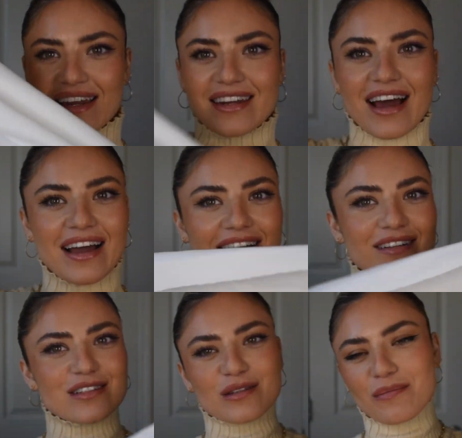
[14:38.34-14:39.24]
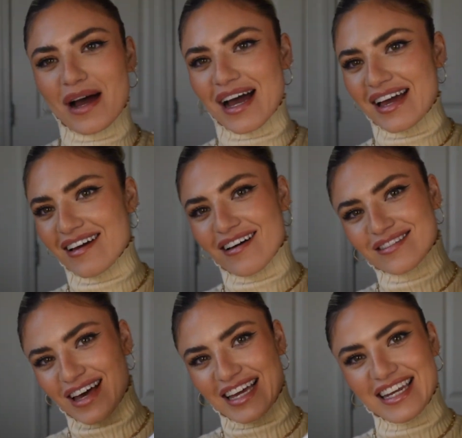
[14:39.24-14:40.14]
and ironed my
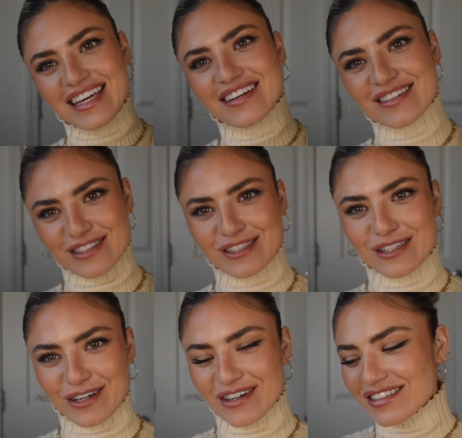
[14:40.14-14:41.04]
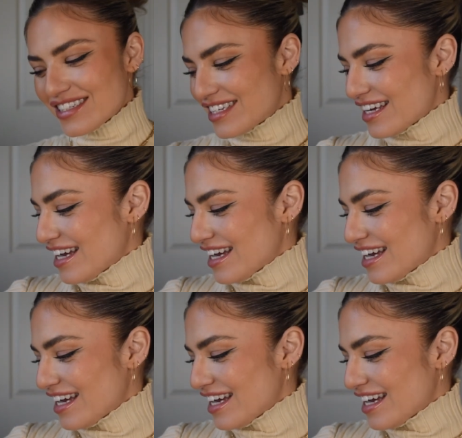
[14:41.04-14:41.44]
lining skirt.